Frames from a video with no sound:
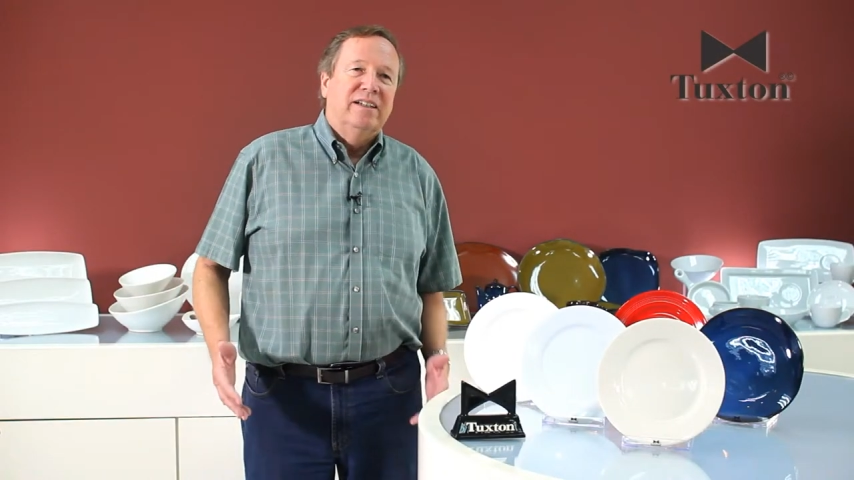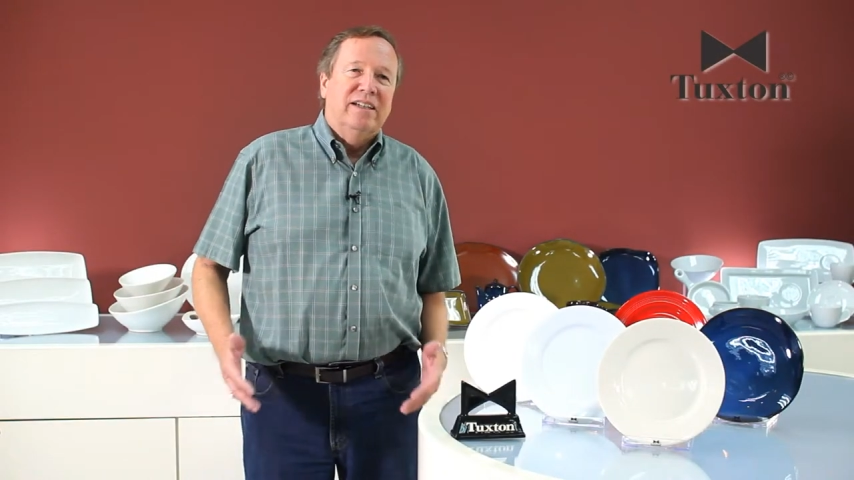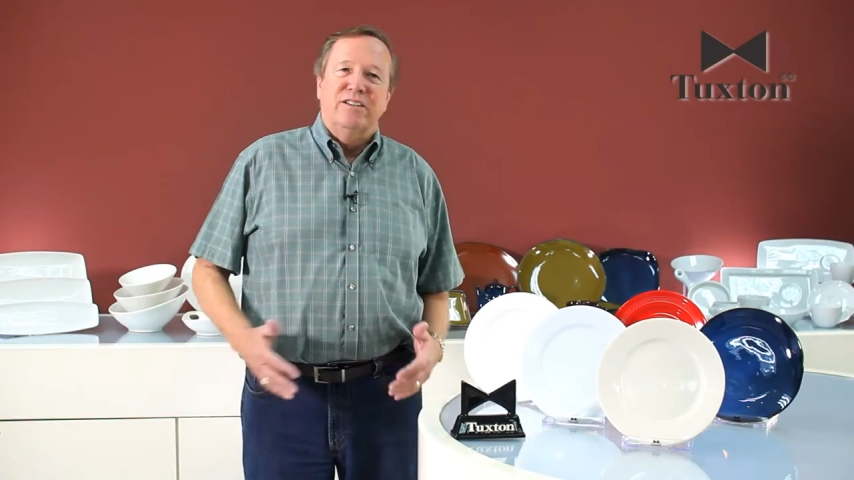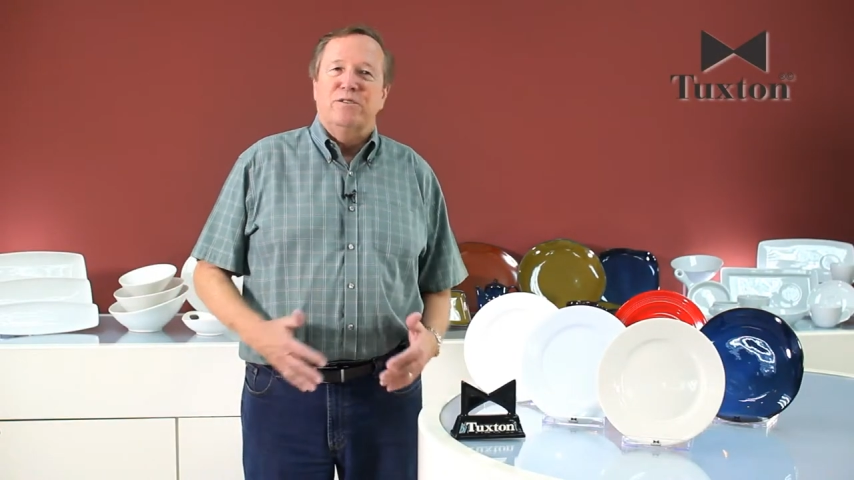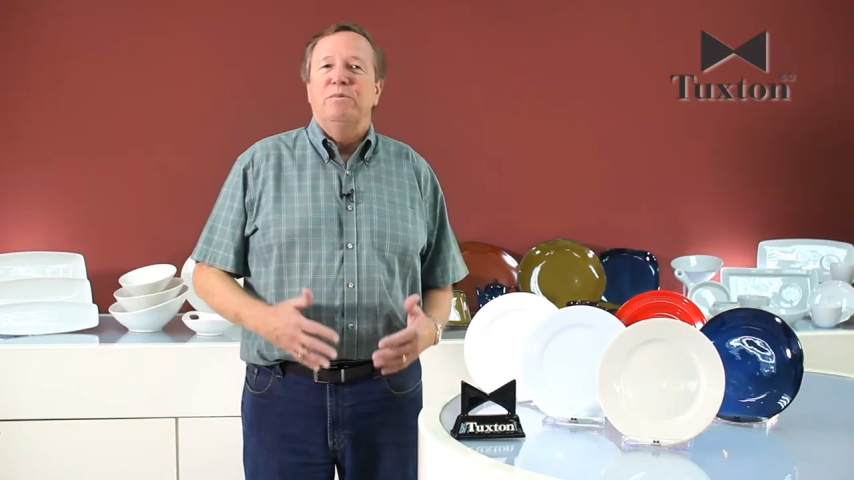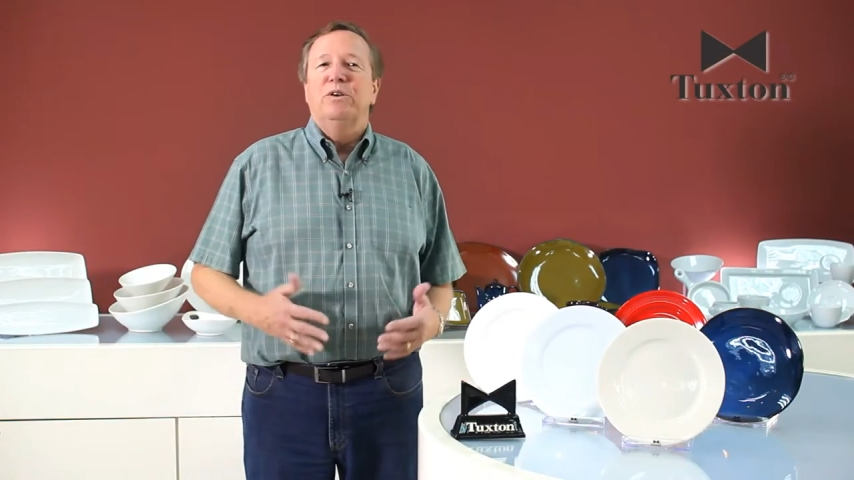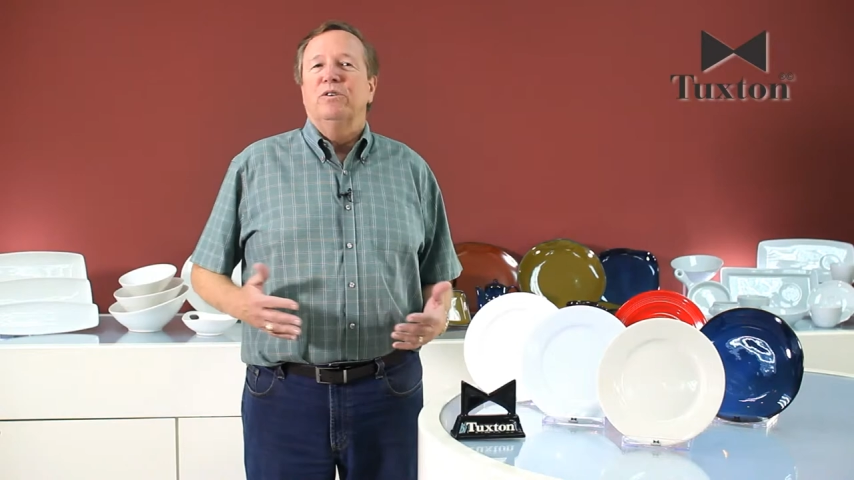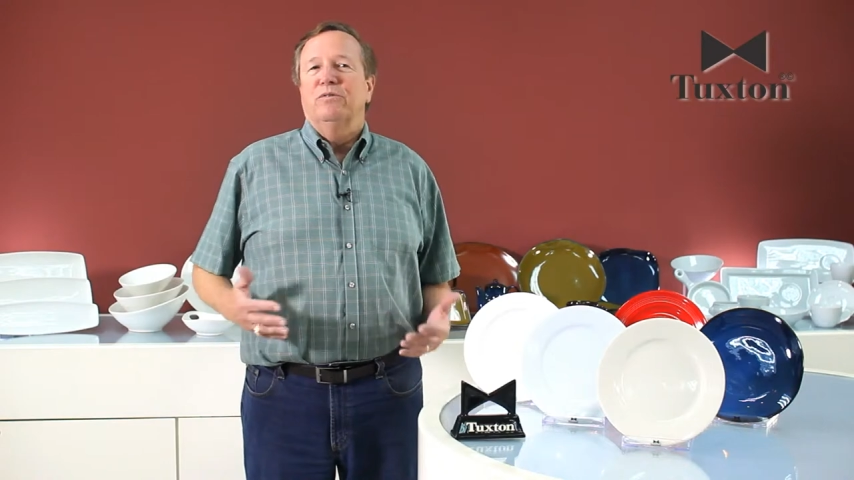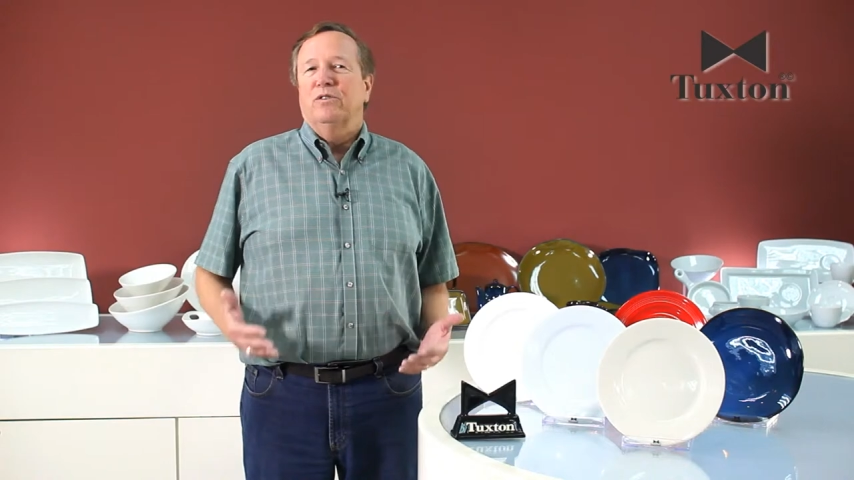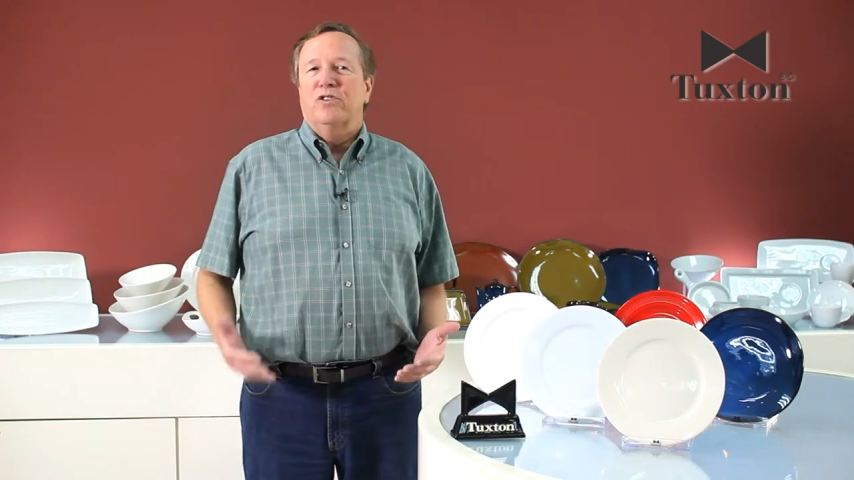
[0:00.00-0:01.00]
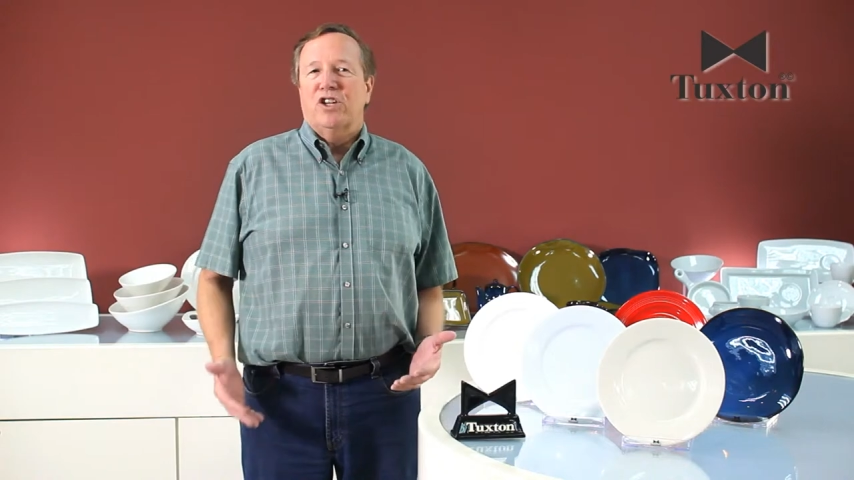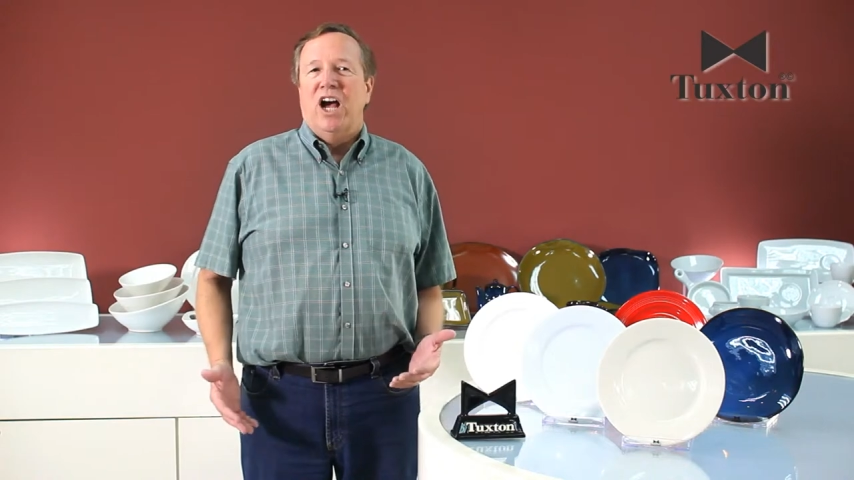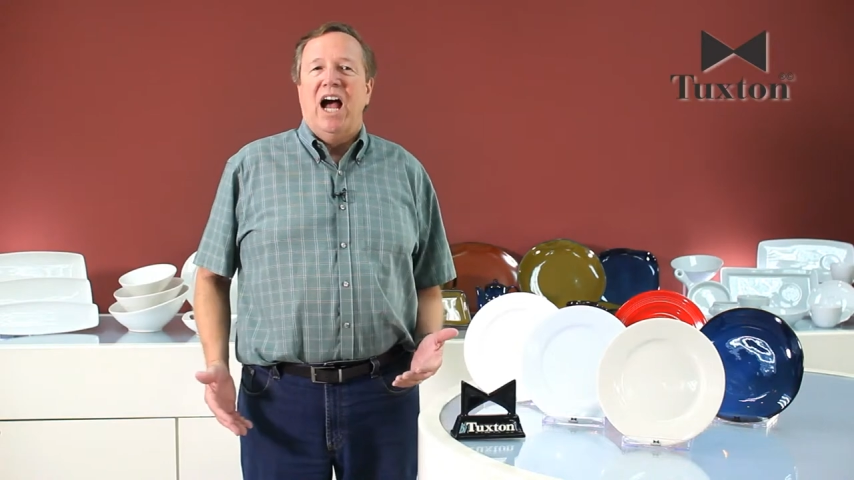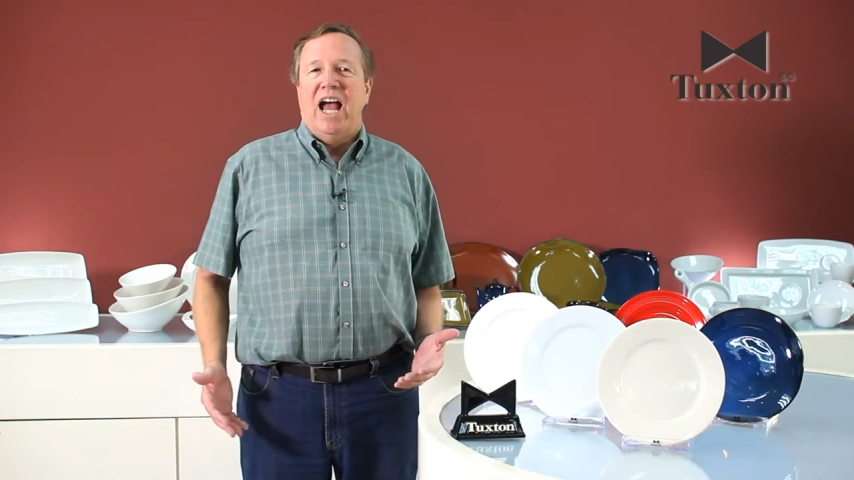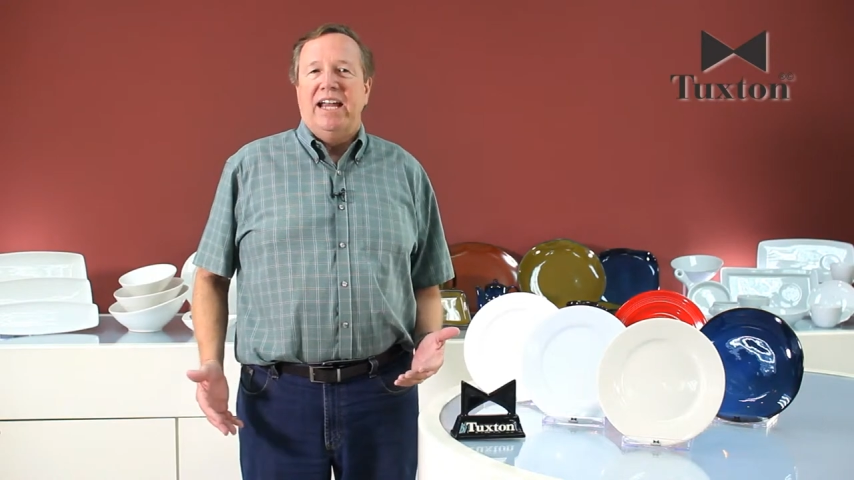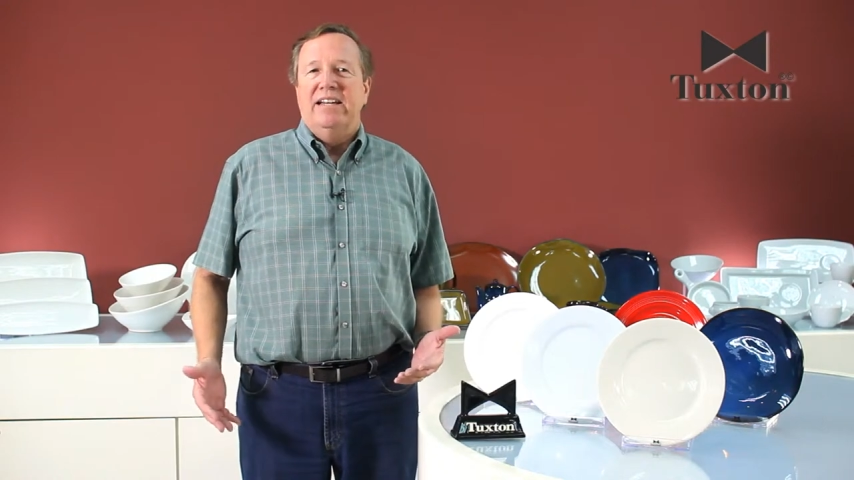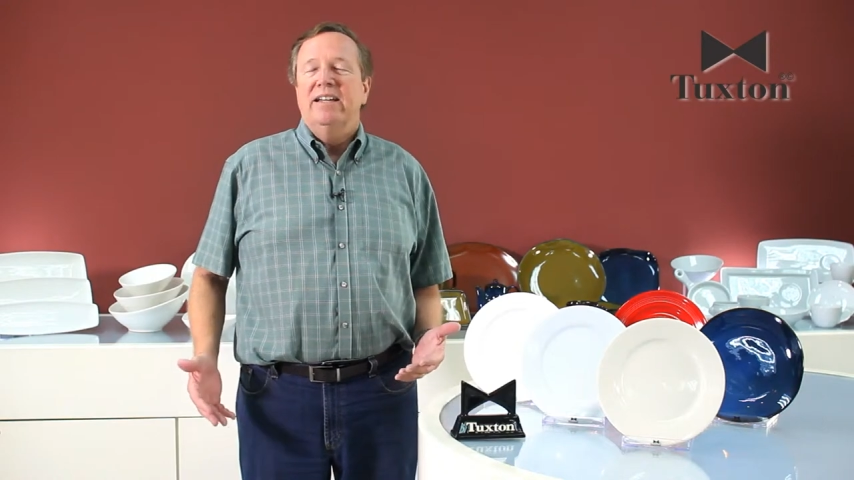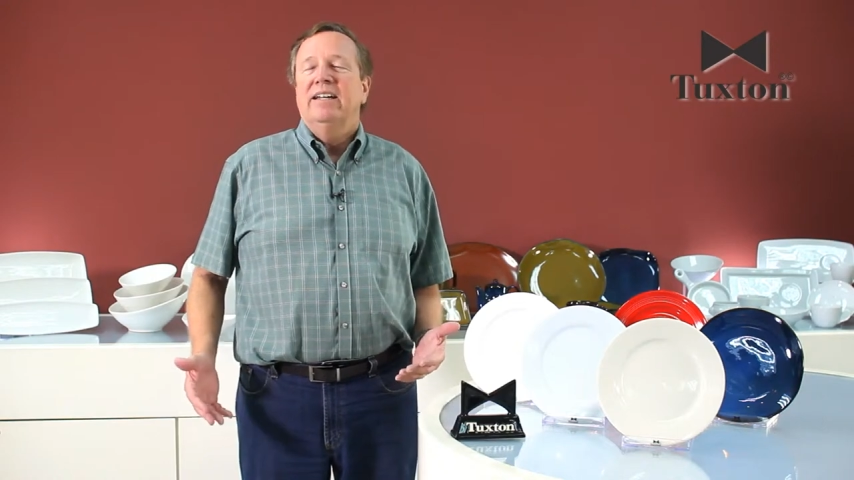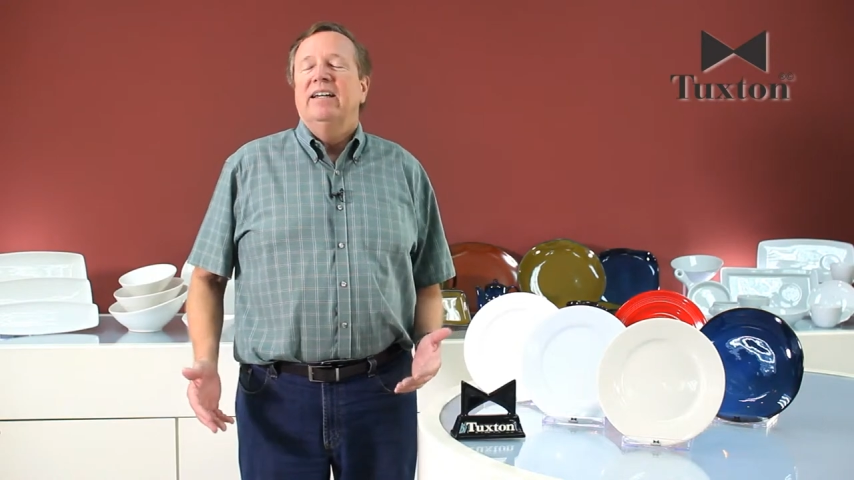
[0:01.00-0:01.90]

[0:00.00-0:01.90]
its beautiful shine